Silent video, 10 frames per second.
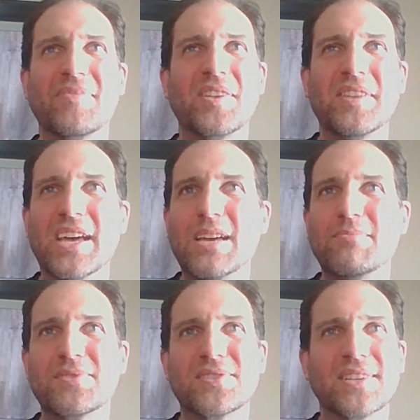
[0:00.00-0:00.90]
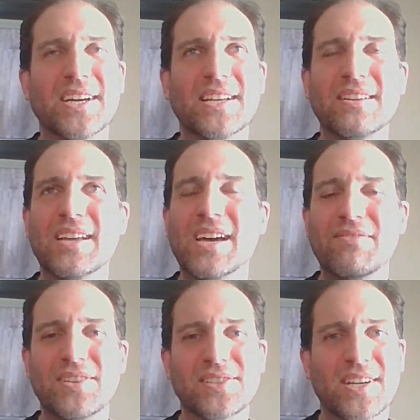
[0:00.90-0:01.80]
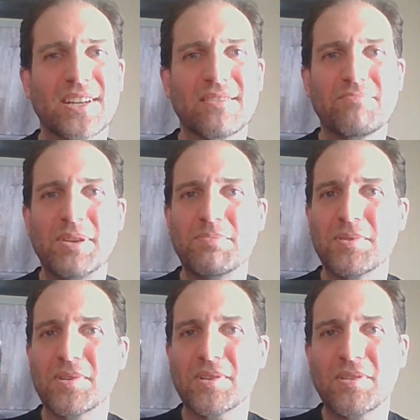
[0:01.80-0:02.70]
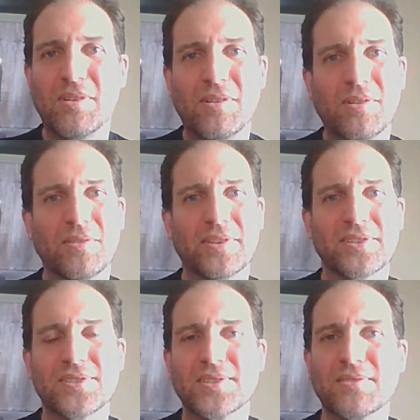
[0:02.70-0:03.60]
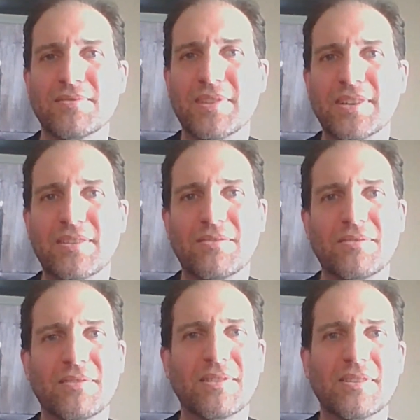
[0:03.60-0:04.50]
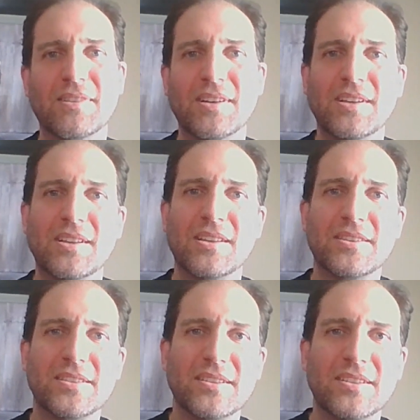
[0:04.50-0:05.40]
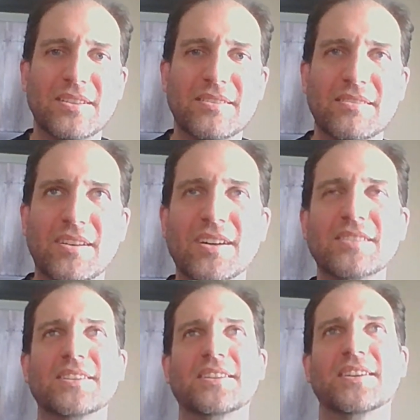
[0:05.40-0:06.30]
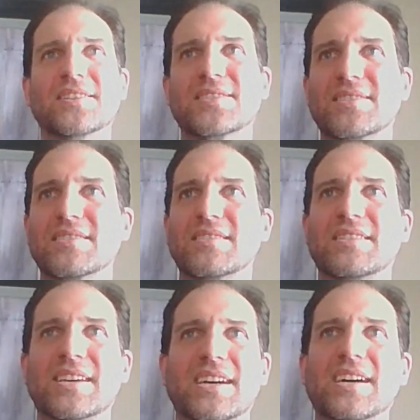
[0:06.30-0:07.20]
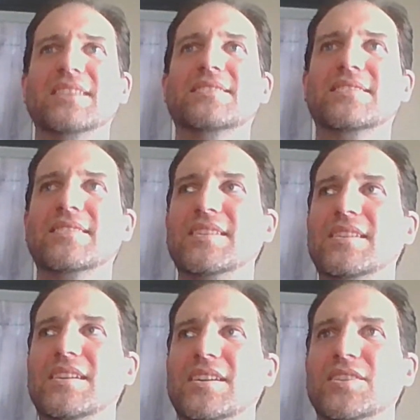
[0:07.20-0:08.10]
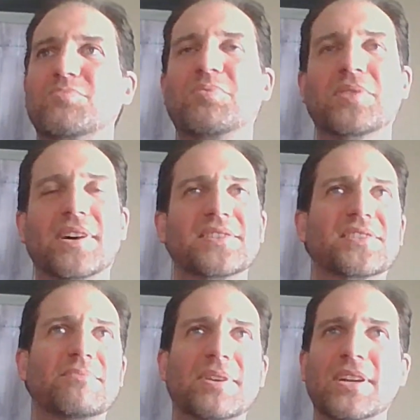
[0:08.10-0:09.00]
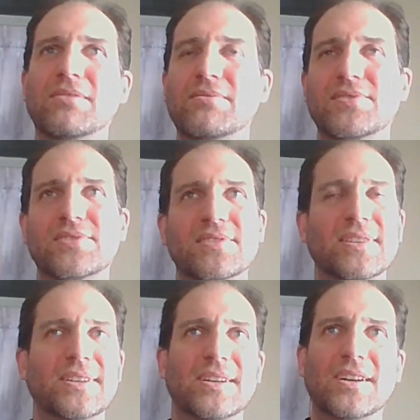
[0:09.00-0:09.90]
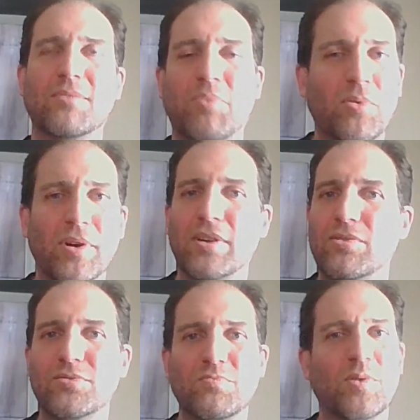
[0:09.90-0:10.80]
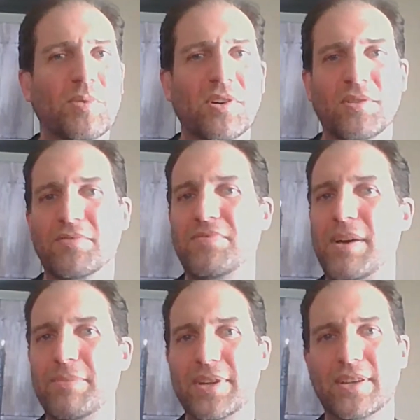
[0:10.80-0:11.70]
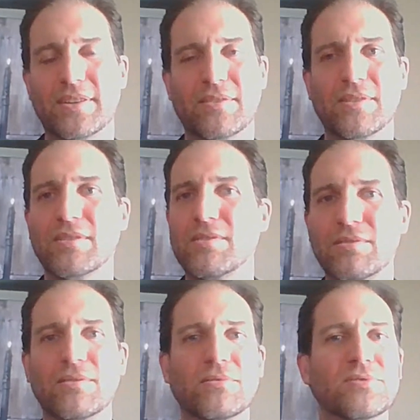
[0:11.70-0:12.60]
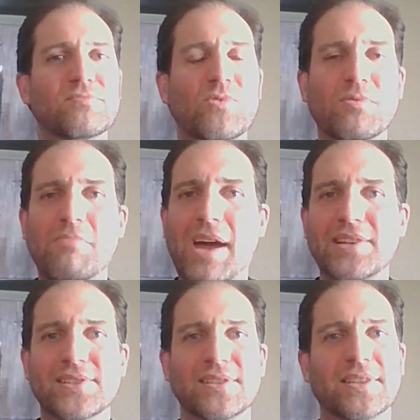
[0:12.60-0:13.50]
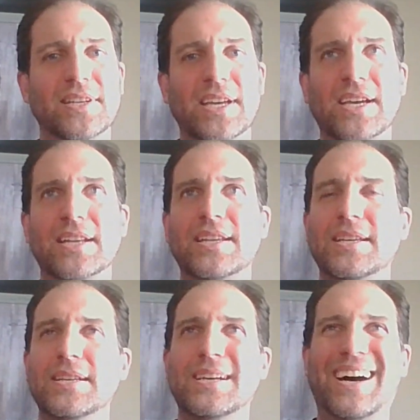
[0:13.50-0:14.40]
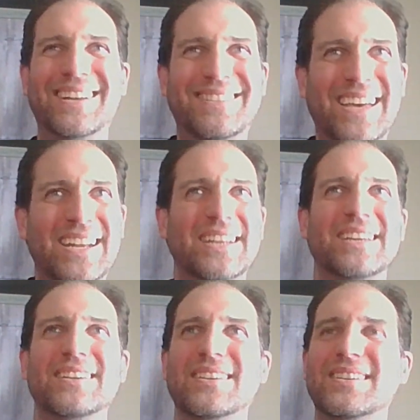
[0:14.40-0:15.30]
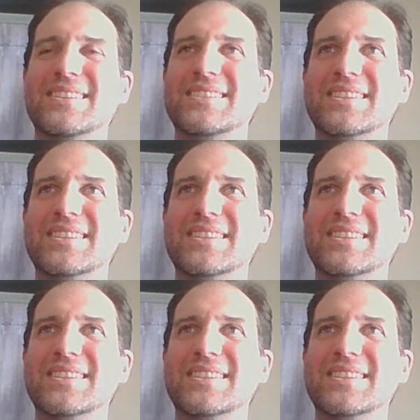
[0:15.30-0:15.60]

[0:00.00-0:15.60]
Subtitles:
names that heavyset people are called as children, or the ugliness that is put on somebody who's a boy who's more effeminate, or a girl who's more masculine, and identity